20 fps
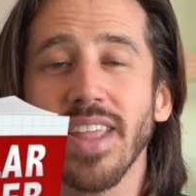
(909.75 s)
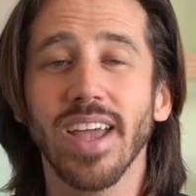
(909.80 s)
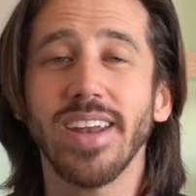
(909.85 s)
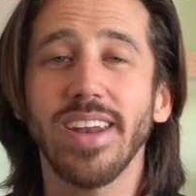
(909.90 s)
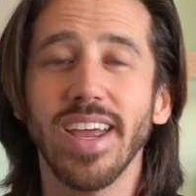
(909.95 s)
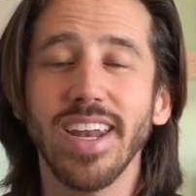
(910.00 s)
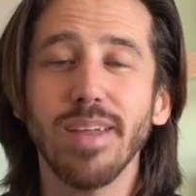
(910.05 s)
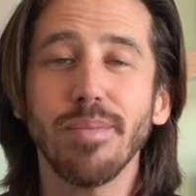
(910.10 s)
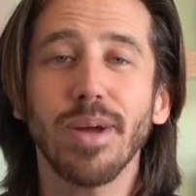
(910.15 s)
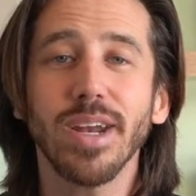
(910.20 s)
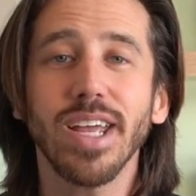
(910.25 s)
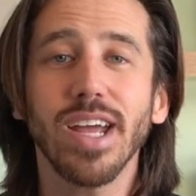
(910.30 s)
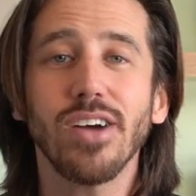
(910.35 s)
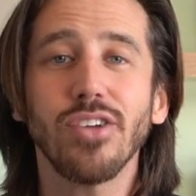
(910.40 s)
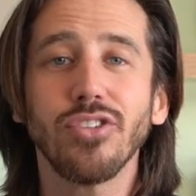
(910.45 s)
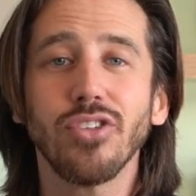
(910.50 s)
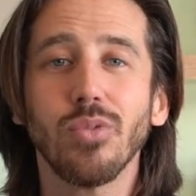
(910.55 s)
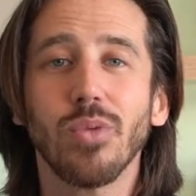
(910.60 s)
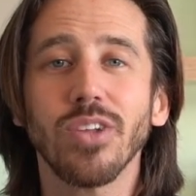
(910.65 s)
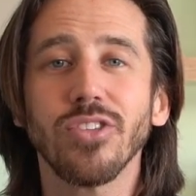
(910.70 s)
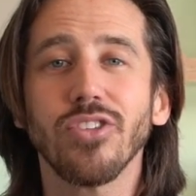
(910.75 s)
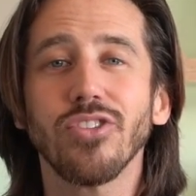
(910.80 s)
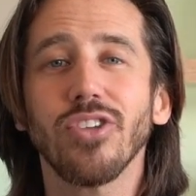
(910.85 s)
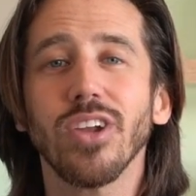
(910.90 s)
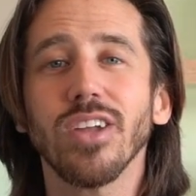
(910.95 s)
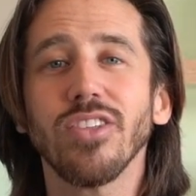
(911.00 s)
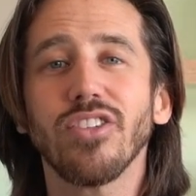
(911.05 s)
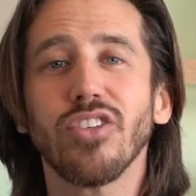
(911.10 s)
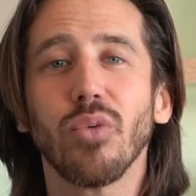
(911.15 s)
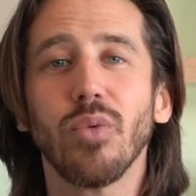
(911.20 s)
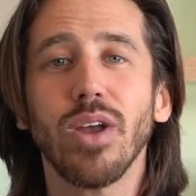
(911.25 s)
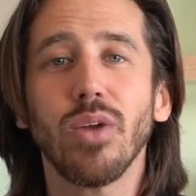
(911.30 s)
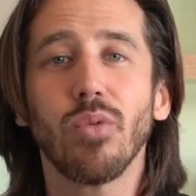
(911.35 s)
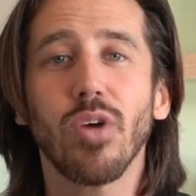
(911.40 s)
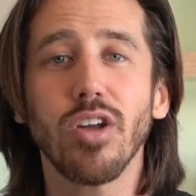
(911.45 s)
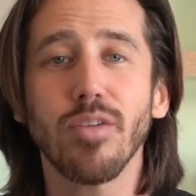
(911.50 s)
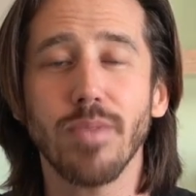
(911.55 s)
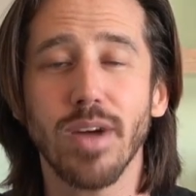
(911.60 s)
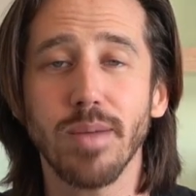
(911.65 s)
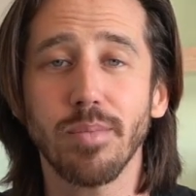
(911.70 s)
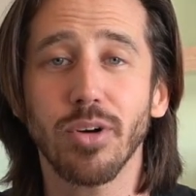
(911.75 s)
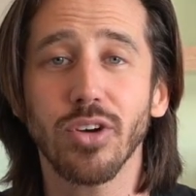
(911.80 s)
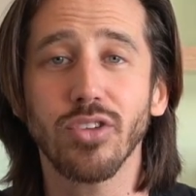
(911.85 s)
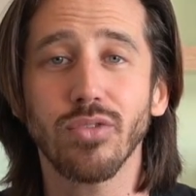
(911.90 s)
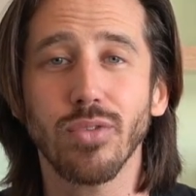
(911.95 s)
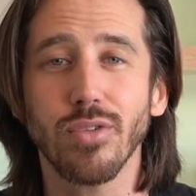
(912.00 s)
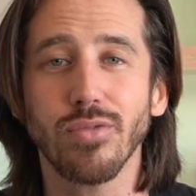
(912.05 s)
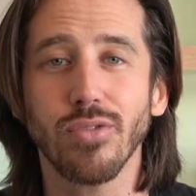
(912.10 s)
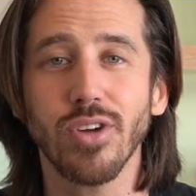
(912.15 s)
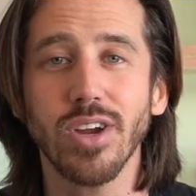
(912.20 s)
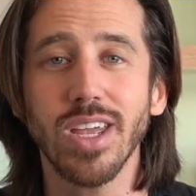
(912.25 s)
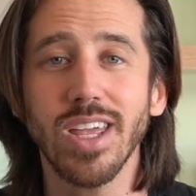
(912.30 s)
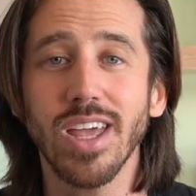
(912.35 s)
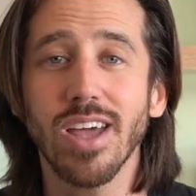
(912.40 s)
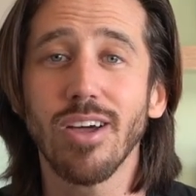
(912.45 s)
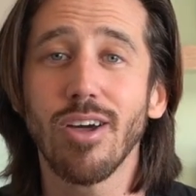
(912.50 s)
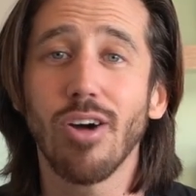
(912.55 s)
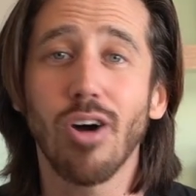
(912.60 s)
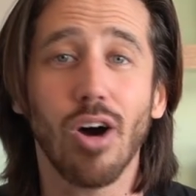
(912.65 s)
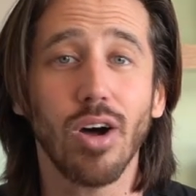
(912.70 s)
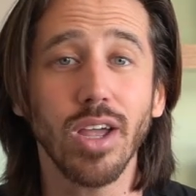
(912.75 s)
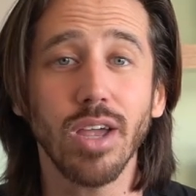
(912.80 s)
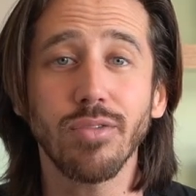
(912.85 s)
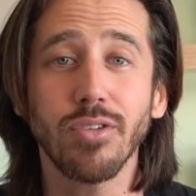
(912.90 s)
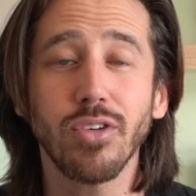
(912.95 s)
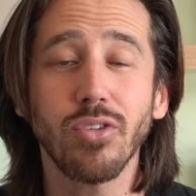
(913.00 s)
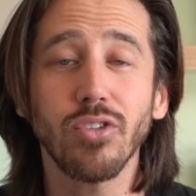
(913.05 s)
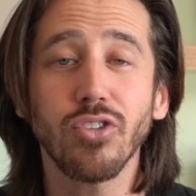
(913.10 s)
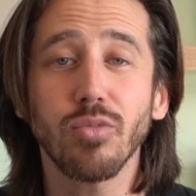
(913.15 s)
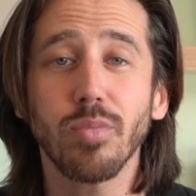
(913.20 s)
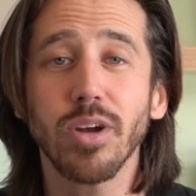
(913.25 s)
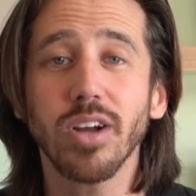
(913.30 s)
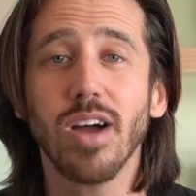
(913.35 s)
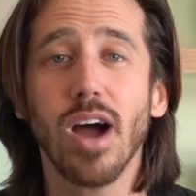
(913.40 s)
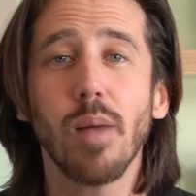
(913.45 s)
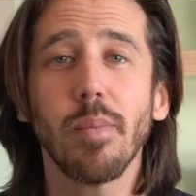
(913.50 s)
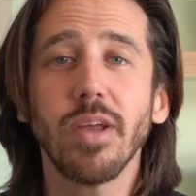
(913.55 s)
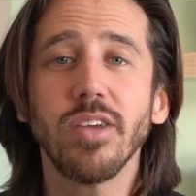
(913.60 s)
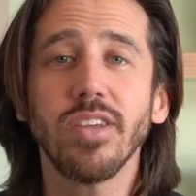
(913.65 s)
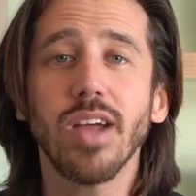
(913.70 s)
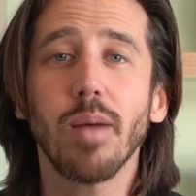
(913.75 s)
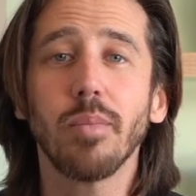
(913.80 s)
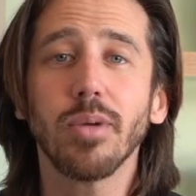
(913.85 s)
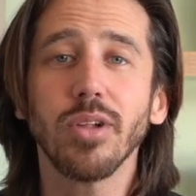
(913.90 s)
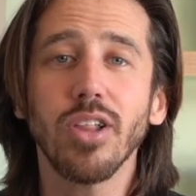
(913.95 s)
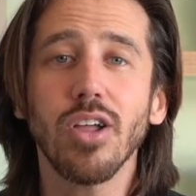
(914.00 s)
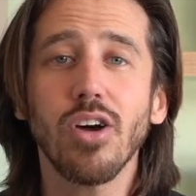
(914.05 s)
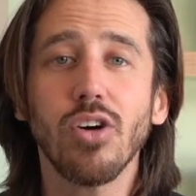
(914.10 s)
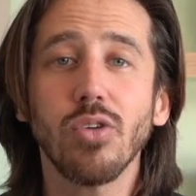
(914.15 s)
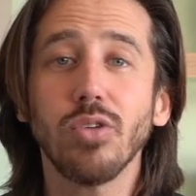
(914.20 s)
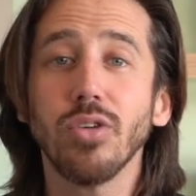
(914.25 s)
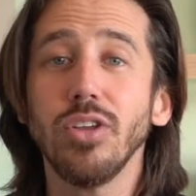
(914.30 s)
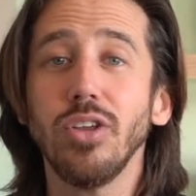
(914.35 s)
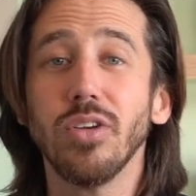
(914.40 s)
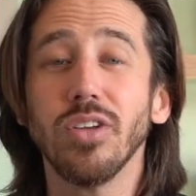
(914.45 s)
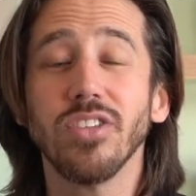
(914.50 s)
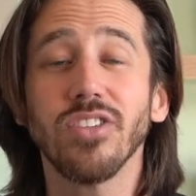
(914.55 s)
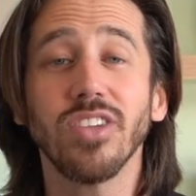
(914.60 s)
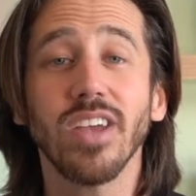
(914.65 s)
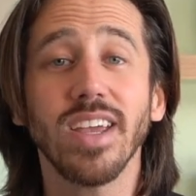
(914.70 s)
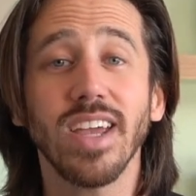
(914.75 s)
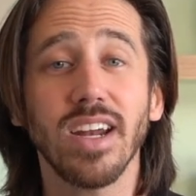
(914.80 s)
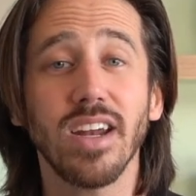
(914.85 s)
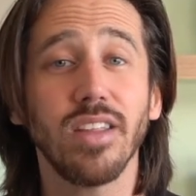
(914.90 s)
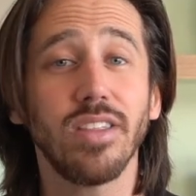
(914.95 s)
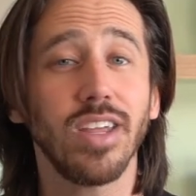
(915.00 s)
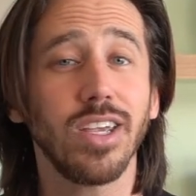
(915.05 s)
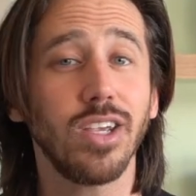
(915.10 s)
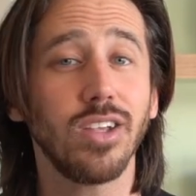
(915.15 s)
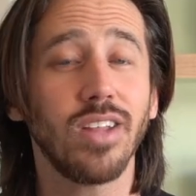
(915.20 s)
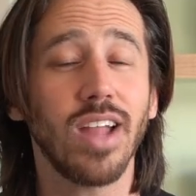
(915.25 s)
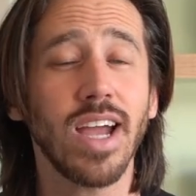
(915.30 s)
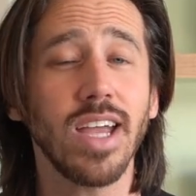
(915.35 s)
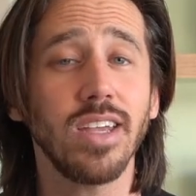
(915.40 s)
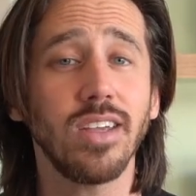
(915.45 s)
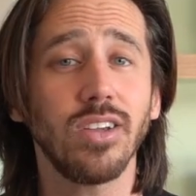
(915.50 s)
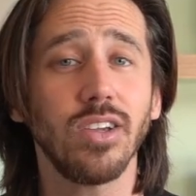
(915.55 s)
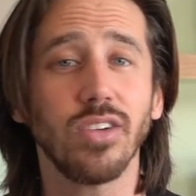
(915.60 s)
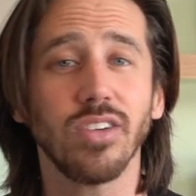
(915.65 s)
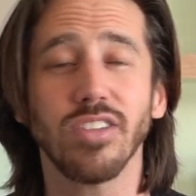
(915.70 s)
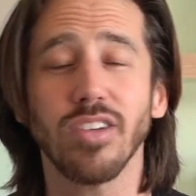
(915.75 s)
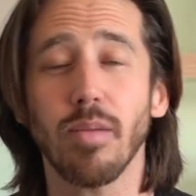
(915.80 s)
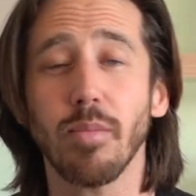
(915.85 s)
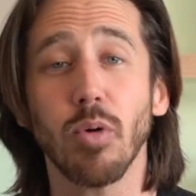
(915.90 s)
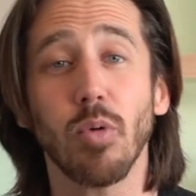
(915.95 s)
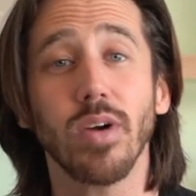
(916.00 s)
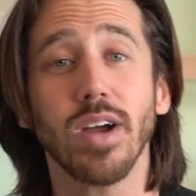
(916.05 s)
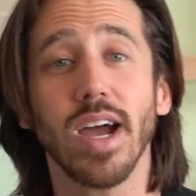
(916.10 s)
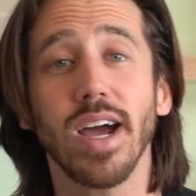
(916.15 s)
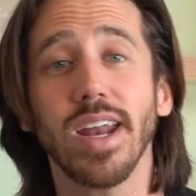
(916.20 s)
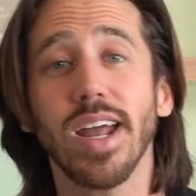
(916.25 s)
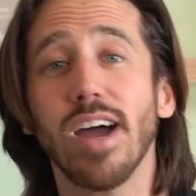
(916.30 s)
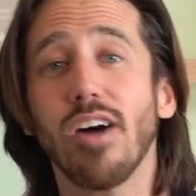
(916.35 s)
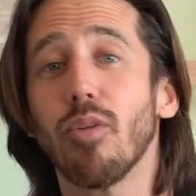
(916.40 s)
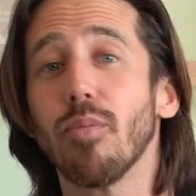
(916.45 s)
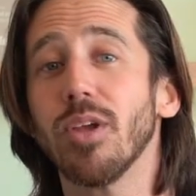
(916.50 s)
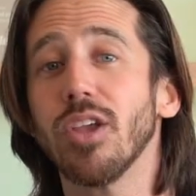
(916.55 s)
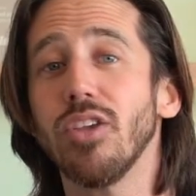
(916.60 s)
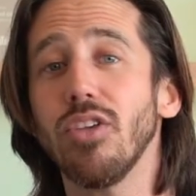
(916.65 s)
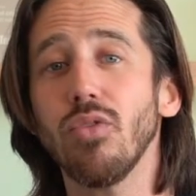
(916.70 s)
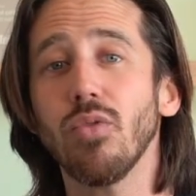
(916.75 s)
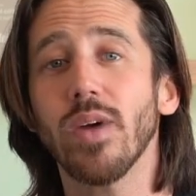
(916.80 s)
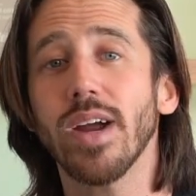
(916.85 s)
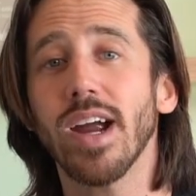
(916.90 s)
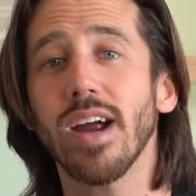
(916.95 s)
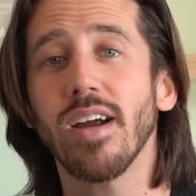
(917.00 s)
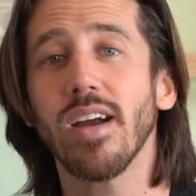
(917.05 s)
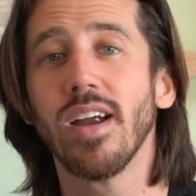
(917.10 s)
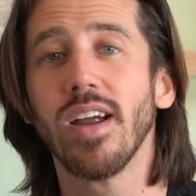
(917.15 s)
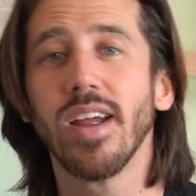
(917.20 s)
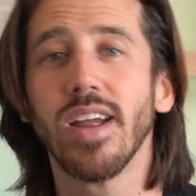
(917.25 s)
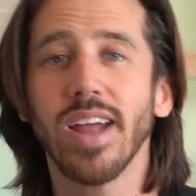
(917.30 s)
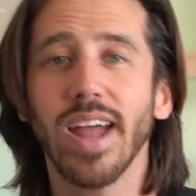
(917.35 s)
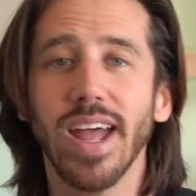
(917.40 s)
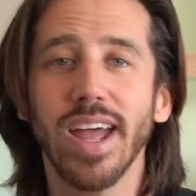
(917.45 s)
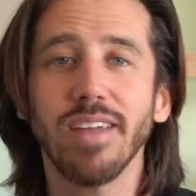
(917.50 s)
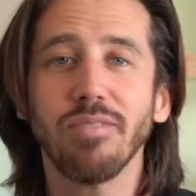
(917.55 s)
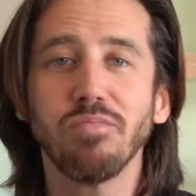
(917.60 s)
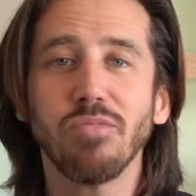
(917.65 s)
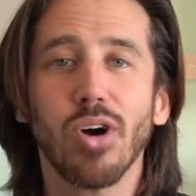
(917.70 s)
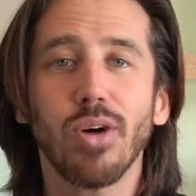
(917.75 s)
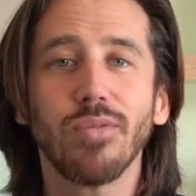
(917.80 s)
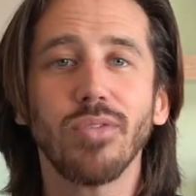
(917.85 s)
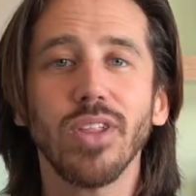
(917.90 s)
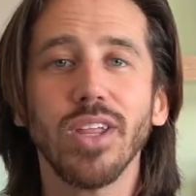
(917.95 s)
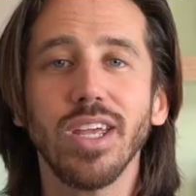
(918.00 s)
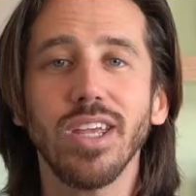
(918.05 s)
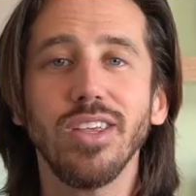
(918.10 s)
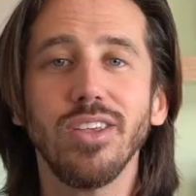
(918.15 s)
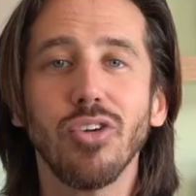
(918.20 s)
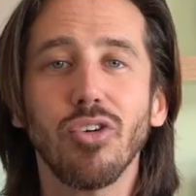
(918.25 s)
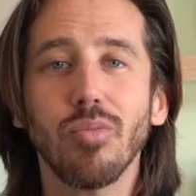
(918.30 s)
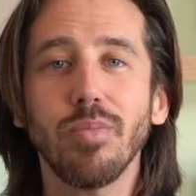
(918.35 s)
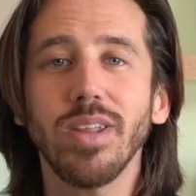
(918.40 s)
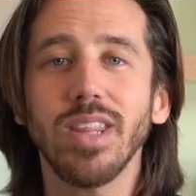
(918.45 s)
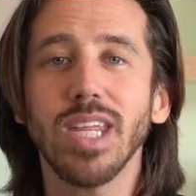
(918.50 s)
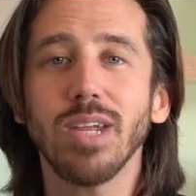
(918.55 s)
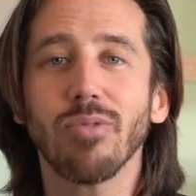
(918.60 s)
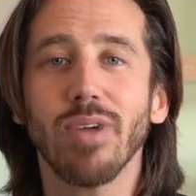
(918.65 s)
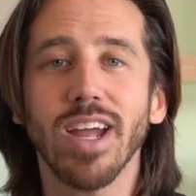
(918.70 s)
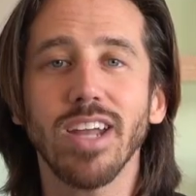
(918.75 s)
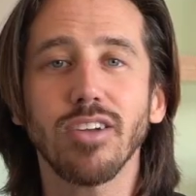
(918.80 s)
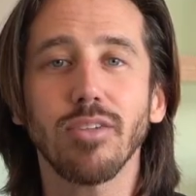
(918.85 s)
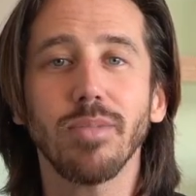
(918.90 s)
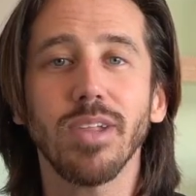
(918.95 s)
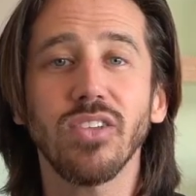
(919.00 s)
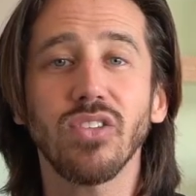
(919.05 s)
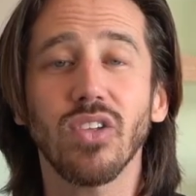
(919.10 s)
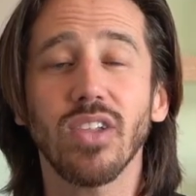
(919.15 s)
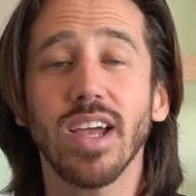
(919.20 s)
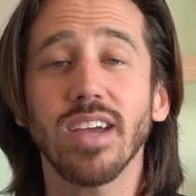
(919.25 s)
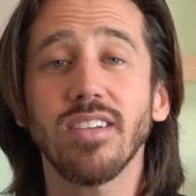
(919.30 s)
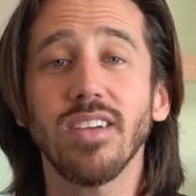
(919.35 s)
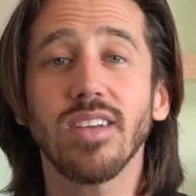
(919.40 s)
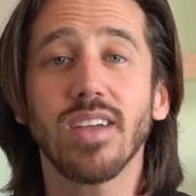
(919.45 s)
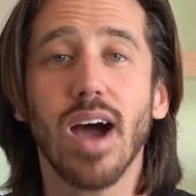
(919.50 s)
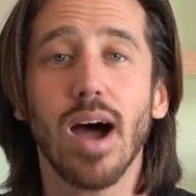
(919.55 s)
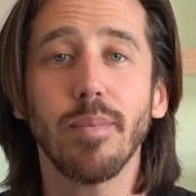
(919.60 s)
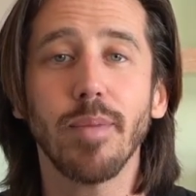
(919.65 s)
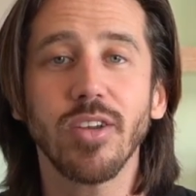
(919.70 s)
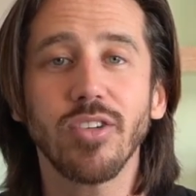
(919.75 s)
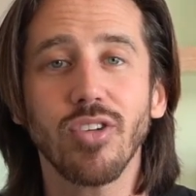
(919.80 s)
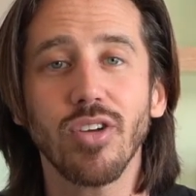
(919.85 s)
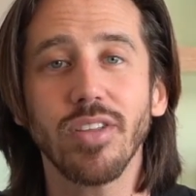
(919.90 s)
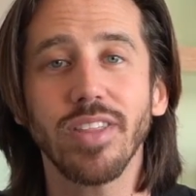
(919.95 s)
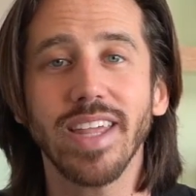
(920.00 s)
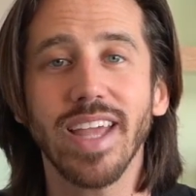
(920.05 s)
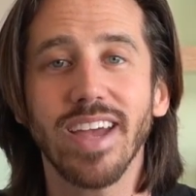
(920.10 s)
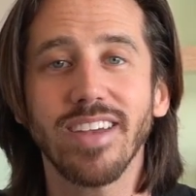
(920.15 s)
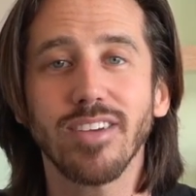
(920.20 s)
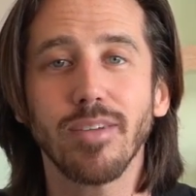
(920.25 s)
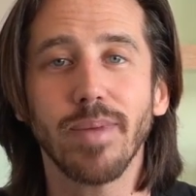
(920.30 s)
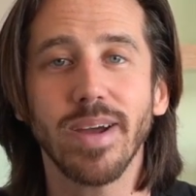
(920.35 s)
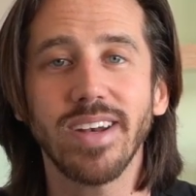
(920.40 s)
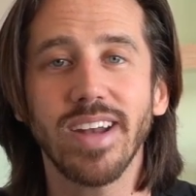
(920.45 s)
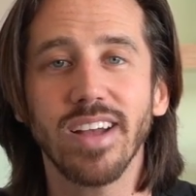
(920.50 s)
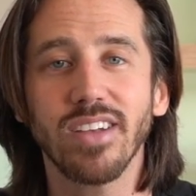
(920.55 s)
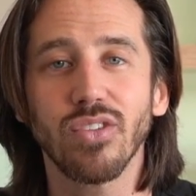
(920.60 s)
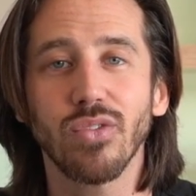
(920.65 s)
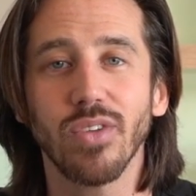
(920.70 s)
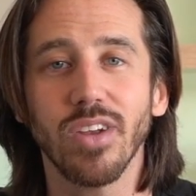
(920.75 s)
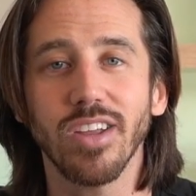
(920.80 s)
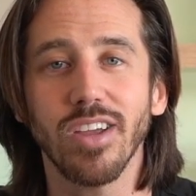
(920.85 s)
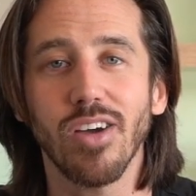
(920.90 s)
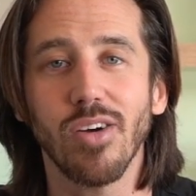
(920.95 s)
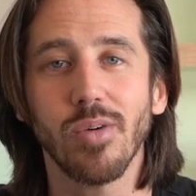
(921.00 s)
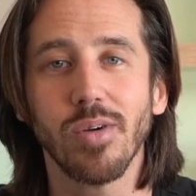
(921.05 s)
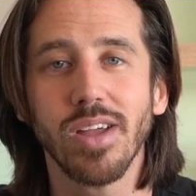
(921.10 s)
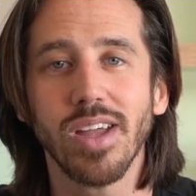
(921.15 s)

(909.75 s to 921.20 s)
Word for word: And anybody else who wants a chance to win one of my books for free, all you have to do is put a comment down below. You can say anything you'd like. You can tell me what kind of helmet you wear. And hopefully you'll be the randomly selected commenter at the end of my next video.